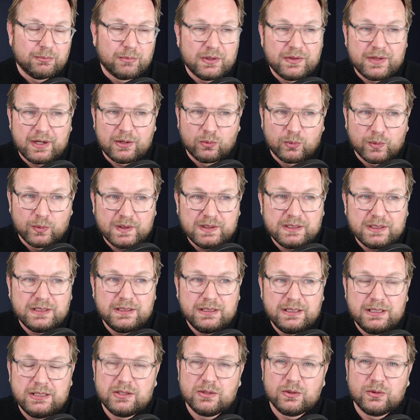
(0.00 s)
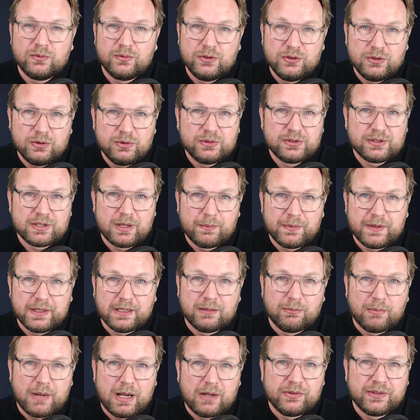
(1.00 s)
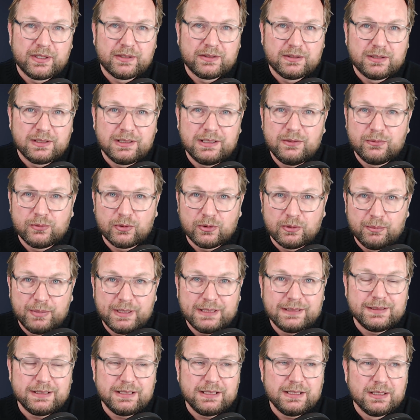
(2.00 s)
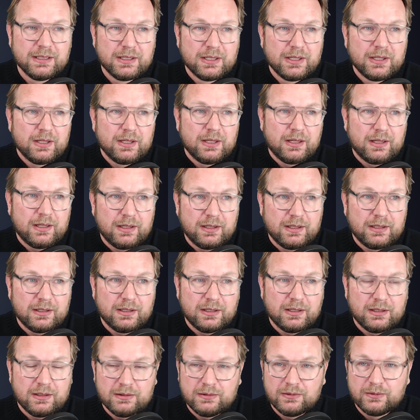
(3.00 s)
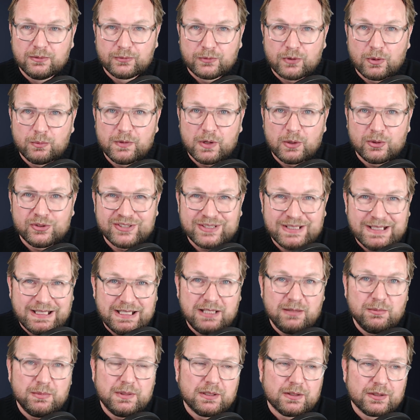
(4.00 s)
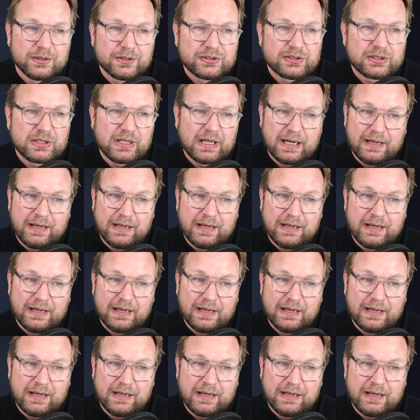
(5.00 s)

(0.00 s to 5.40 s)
but they really need to do something about the deliverability from those emails.